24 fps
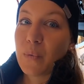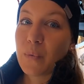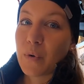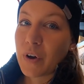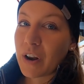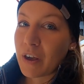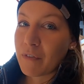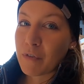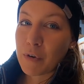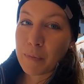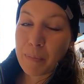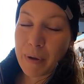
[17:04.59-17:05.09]

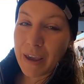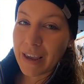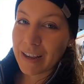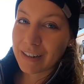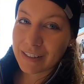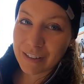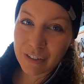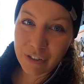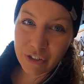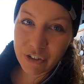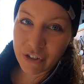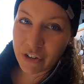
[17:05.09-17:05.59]
whatever
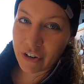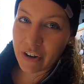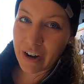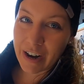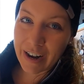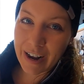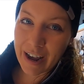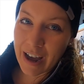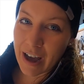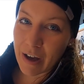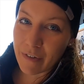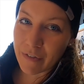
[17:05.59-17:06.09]
pants and shirt
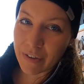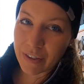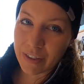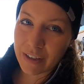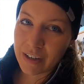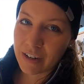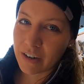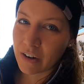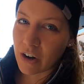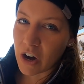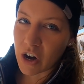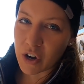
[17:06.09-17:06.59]
I have in
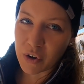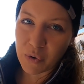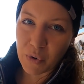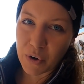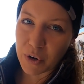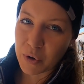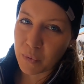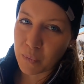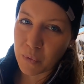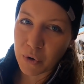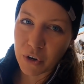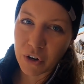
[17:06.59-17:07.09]
there are
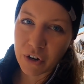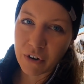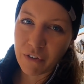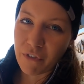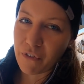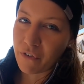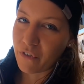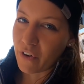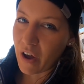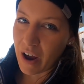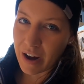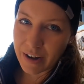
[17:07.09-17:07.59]
going to work
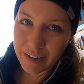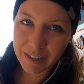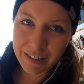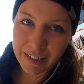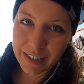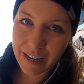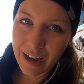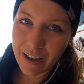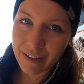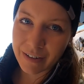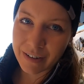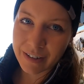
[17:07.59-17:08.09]
fine
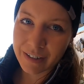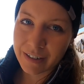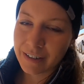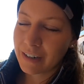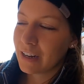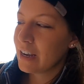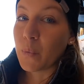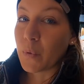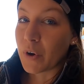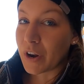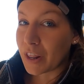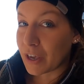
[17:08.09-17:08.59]
together.
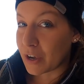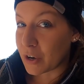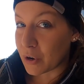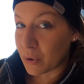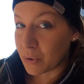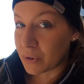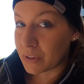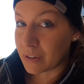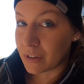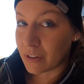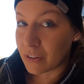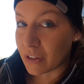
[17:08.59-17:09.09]
When I
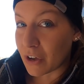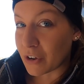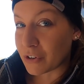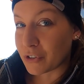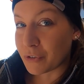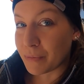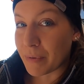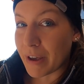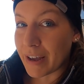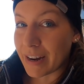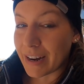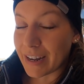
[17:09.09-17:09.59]
go to the
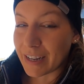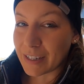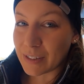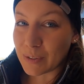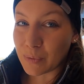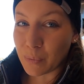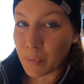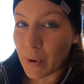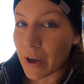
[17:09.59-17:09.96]
laundromat as